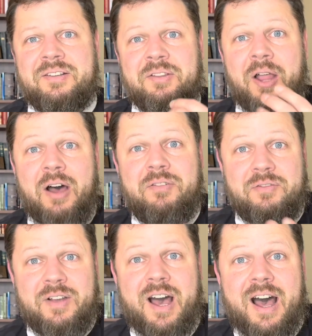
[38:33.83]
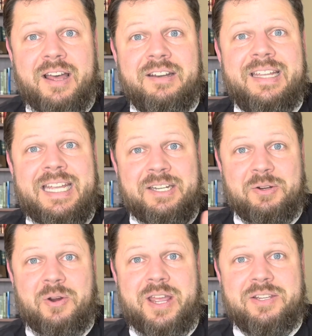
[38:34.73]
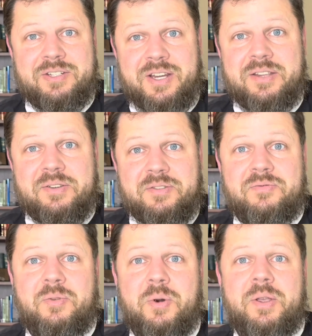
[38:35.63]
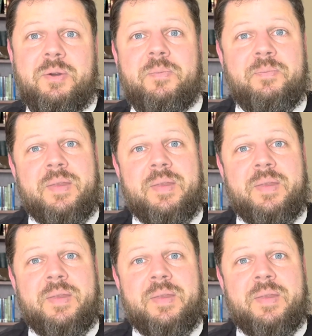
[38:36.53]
the love of God in Christ Jesus for you?